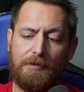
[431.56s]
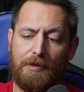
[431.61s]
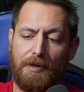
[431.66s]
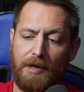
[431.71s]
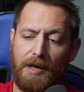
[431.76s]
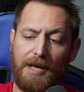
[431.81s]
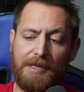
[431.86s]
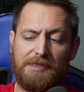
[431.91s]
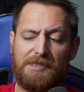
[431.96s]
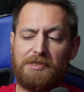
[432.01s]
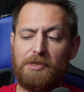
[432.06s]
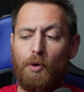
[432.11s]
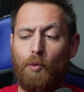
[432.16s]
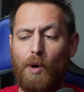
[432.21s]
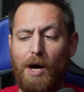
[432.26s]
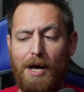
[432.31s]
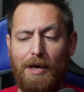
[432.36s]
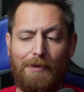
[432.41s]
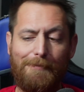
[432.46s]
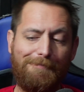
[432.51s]
And so
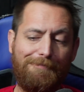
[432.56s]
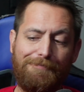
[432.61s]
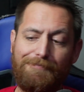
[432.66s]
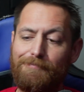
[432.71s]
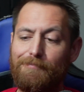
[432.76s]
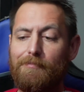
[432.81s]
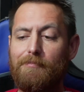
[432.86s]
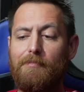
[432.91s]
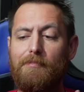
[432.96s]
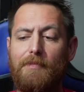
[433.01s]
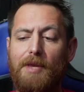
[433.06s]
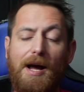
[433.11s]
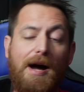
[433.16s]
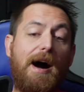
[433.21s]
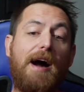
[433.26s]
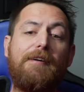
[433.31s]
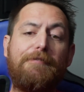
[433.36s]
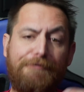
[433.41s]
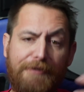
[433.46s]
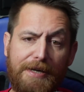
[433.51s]
while
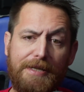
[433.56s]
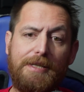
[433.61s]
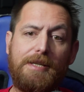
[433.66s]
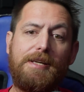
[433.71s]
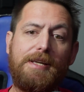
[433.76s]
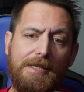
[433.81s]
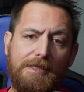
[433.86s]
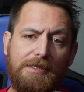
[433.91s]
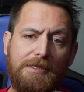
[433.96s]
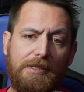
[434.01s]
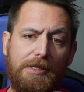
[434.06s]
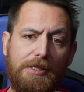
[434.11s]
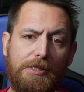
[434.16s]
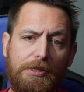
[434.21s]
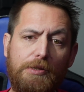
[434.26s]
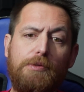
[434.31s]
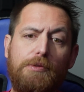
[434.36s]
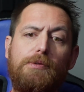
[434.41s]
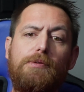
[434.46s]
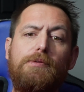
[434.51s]
I find it easy to
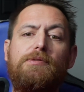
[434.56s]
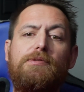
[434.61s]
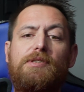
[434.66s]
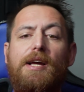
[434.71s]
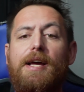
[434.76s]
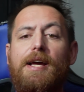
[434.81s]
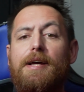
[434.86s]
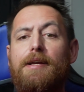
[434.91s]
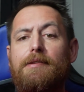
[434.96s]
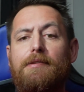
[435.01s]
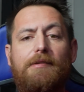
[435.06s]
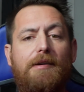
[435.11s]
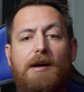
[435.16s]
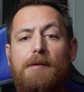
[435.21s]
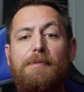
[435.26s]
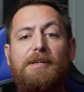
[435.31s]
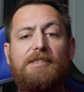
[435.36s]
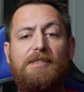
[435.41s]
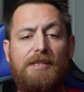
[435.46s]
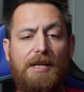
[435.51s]
use and I'm
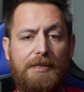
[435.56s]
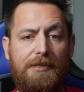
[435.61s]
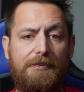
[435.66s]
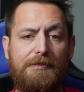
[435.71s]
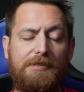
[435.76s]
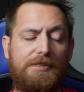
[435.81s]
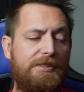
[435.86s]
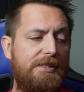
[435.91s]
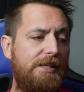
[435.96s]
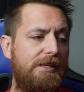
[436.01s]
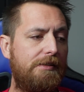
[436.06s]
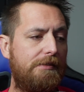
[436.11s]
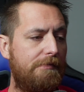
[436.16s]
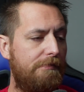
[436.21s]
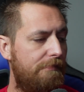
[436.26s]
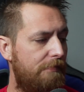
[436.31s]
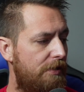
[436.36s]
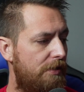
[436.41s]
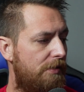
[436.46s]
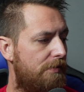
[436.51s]
excited to see,
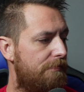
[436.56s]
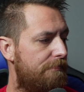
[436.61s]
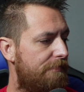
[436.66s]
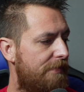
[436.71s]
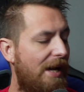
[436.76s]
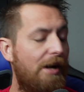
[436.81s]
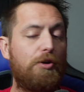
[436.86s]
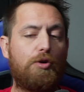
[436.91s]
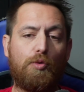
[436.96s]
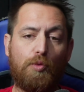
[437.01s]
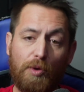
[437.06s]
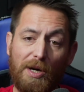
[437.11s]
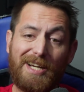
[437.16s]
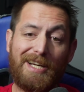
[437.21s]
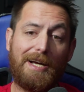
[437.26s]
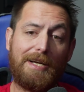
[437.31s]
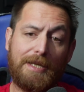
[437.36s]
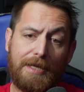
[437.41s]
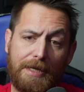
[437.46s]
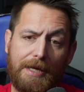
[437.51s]
how quick
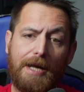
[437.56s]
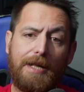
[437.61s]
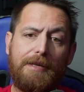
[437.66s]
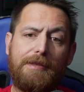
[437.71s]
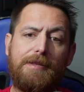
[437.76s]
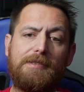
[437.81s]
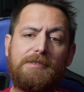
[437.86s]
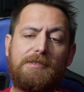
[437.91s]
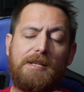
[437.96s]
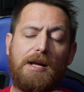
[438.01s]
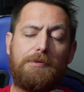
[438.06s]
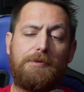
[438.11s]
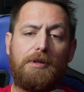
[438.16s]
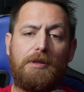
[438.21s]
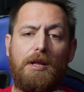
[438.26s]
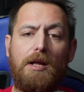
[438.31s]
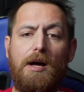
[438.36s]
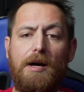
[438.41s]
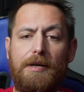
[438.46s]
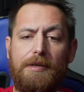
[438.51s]
I can get at this down the
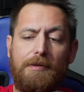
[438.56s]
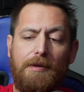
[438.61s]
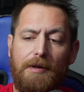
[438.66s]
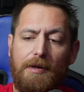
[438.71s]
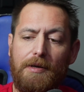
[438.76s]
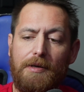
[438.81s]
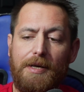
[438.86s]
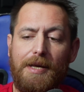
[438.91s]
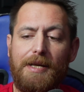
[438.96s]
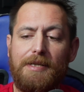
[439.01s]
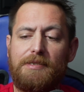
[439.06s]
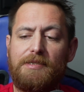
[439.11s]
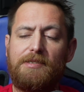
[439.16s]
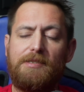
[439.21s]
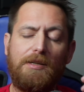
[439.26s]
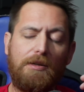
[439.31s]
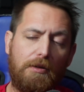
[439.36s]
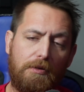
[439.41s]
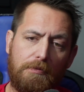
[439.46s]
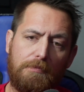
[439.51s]
line, it's
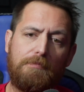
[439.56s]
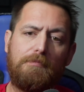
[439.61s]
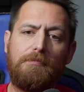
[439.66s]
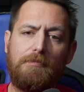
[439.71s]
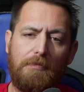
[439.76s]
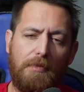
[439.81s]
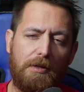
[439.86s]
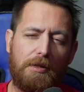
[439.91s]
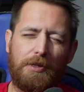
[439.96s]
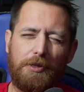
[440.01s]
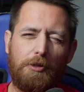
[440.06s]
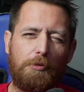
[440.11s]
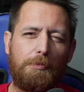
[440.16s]
still a little bit